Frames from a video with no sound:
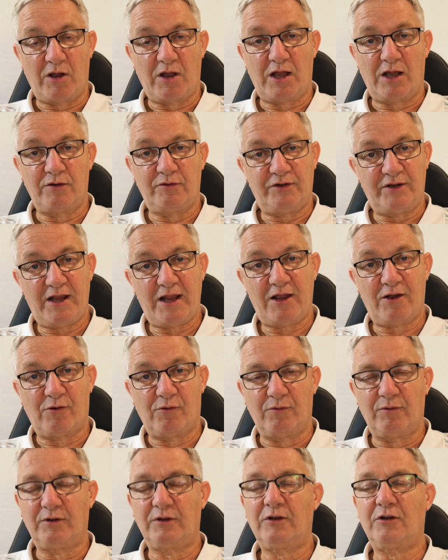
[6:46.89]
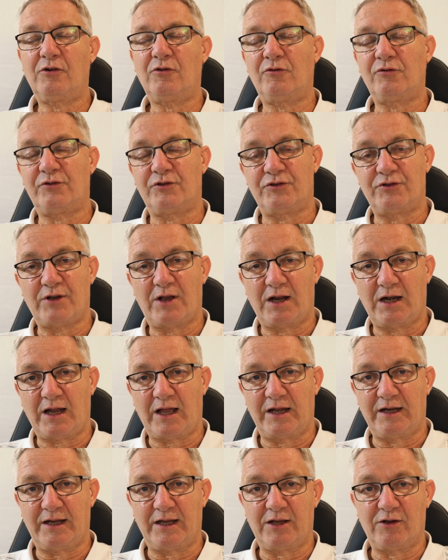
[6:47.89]
hotel, gorgeous young
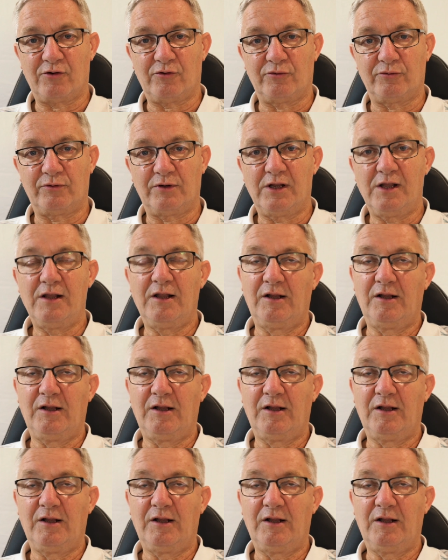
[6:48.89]
lady called,